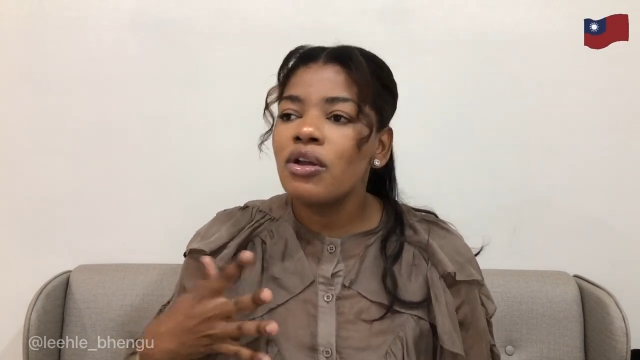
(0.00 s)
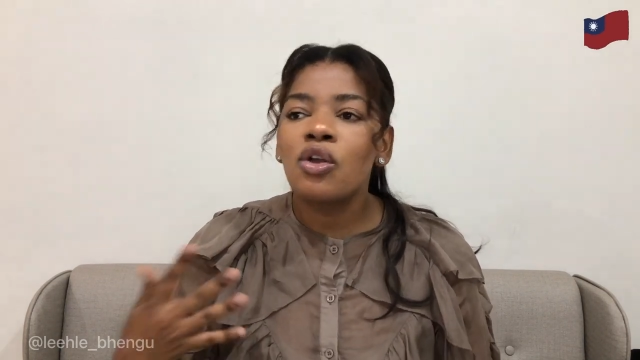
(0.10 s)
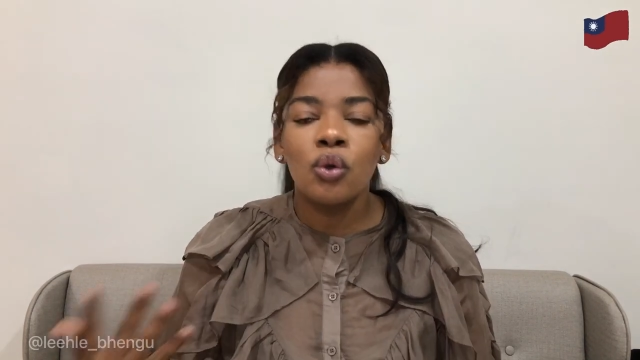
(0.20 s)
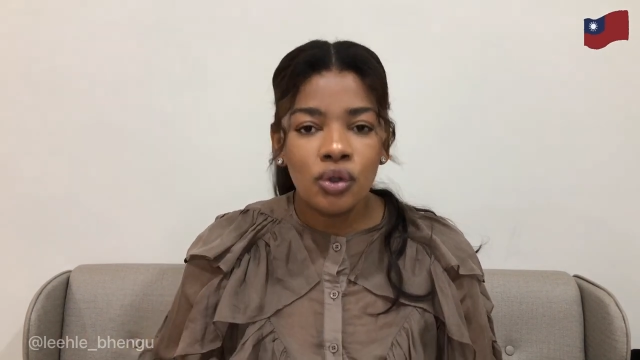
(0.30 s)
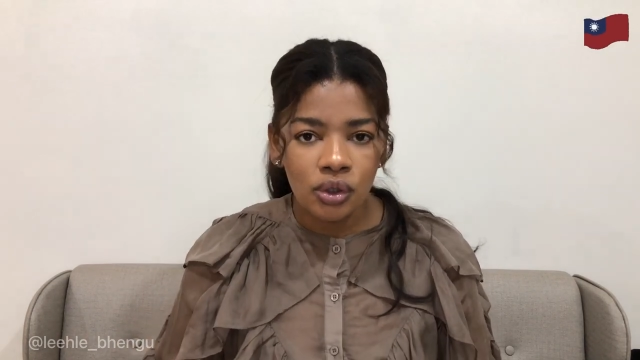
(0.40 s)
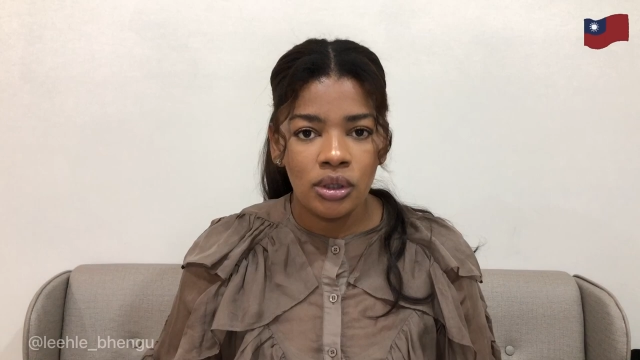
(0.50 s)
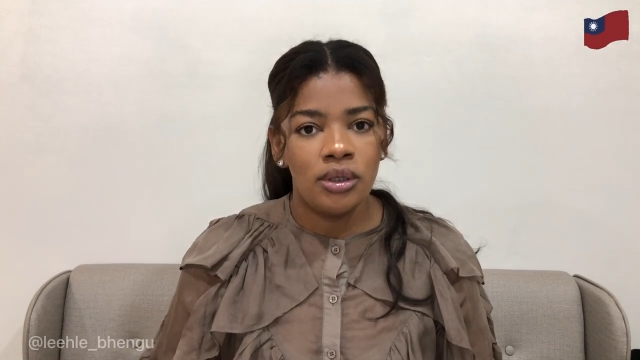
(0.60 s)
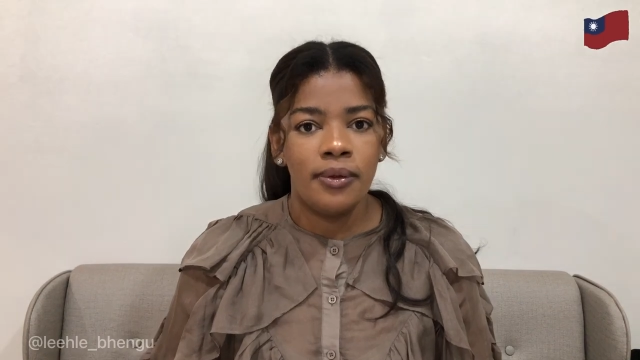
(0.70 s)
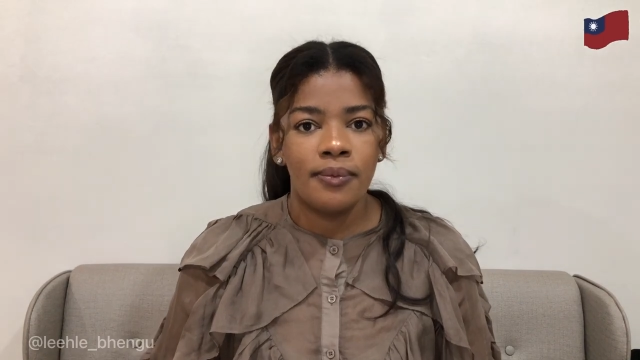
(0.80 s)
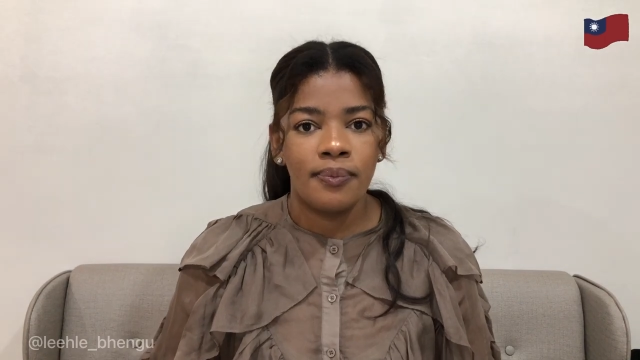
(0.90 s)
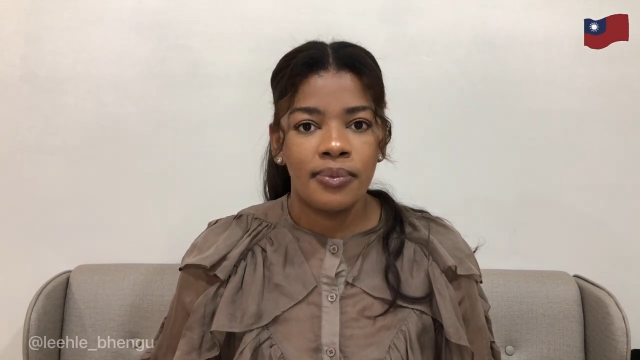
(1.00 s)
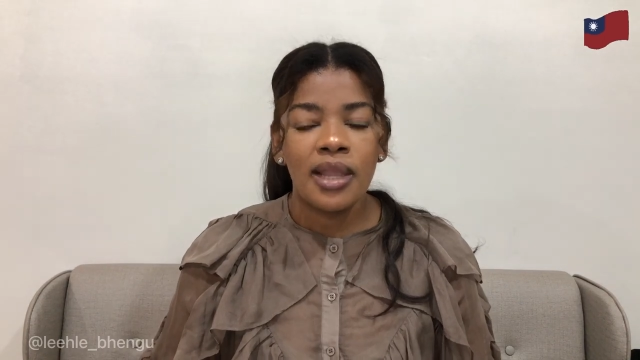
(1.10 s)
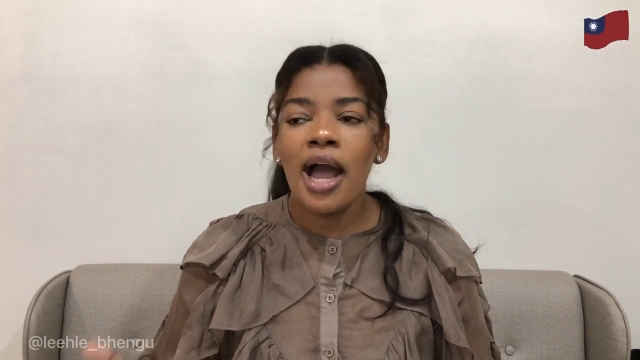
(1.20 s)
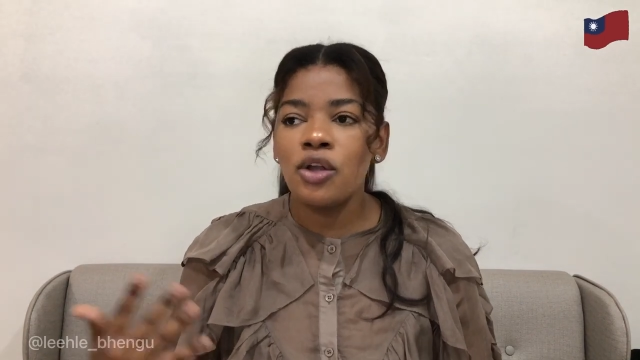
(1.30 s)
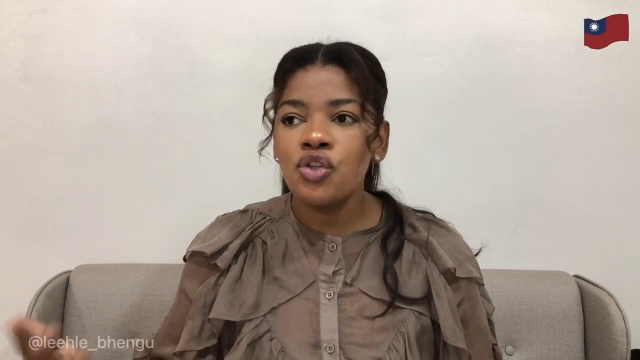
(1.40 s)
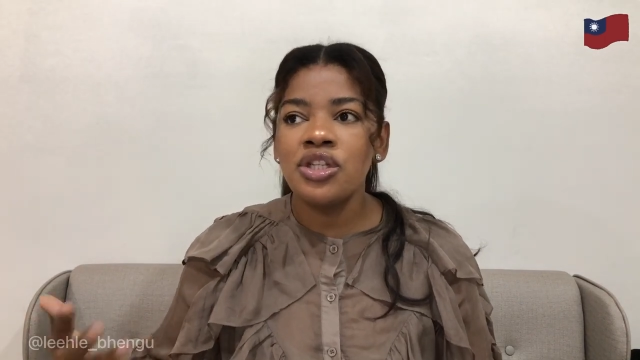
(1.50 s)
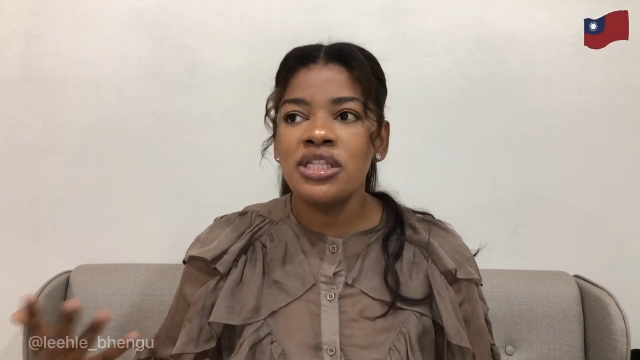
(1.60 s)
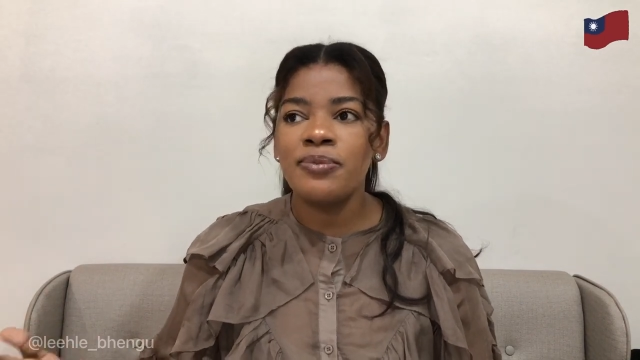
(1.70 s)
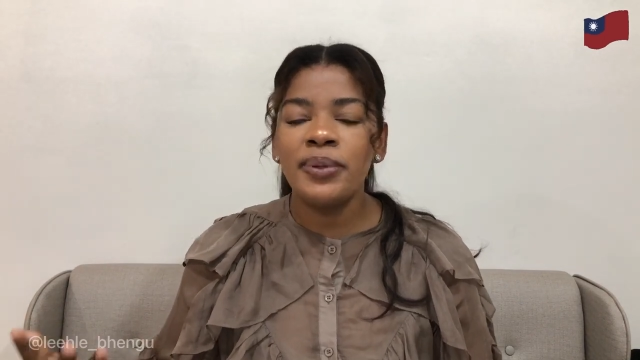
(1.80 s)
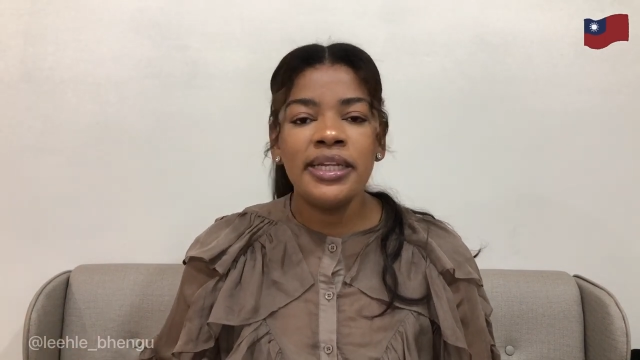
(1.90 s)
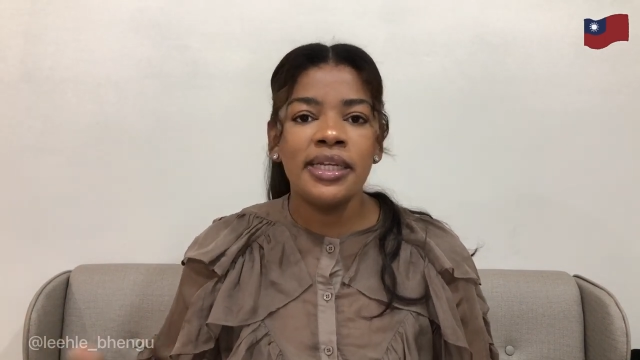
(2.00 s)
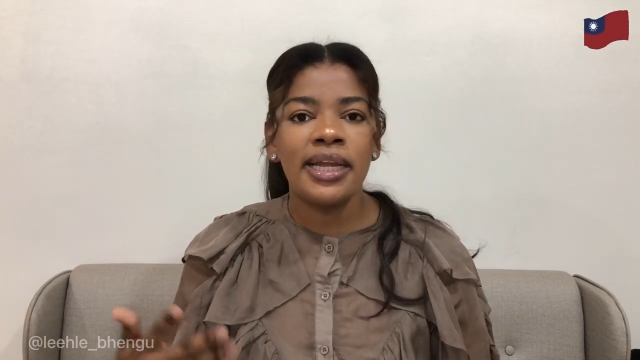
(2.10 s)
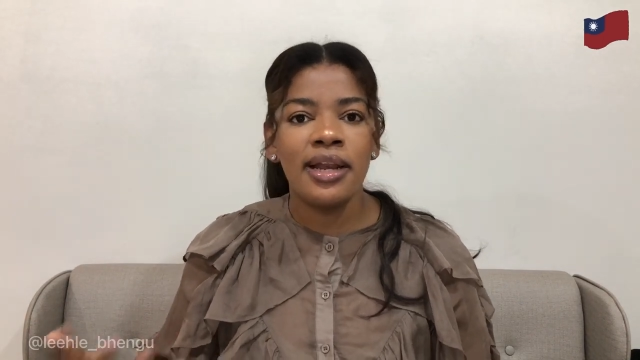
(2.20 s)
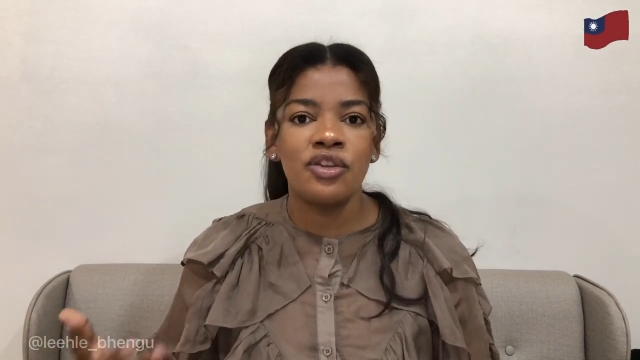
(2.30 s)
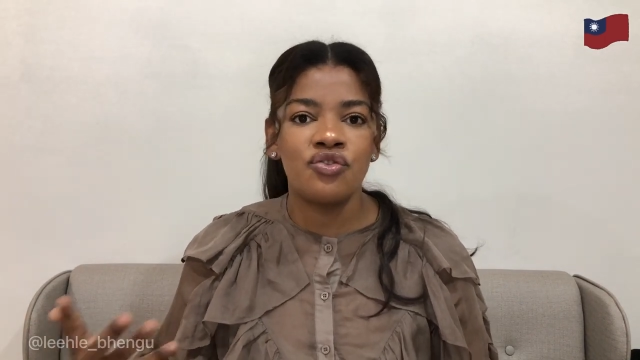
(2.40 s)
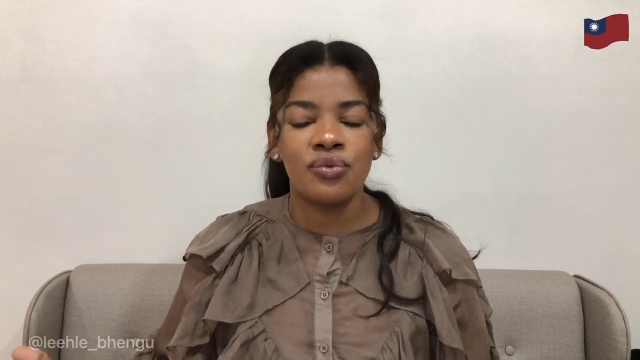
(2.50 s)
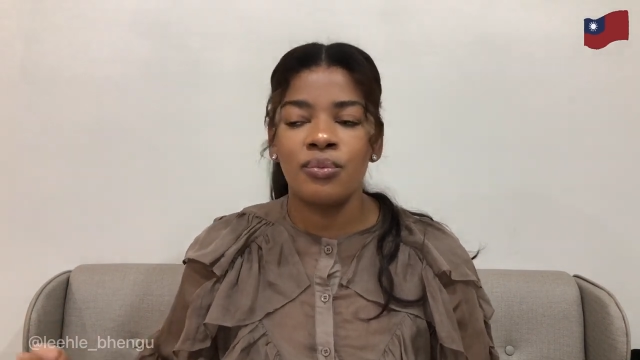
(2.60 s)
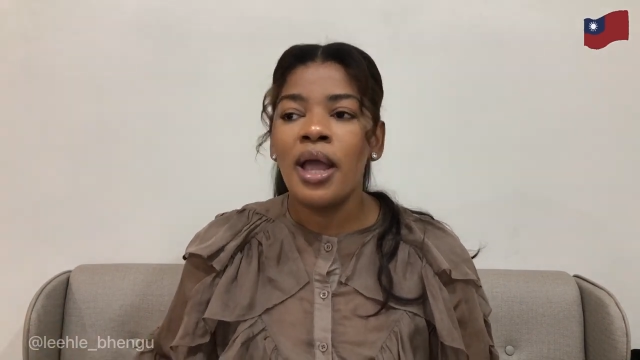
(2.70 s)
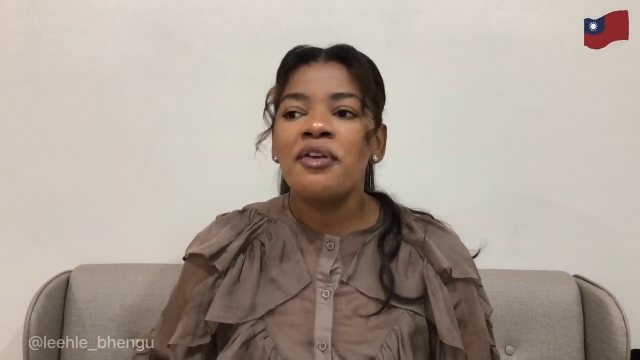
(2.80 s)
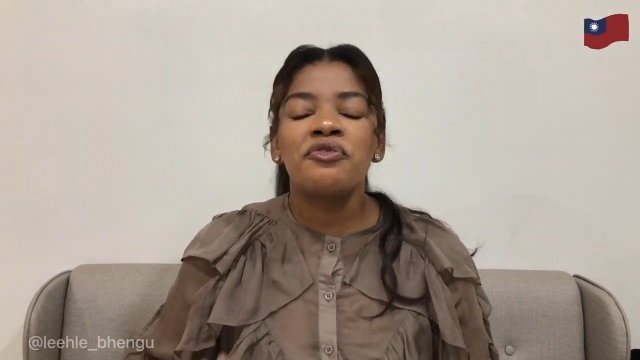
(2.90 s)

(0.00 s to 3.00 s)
Google how to discipline a classroom.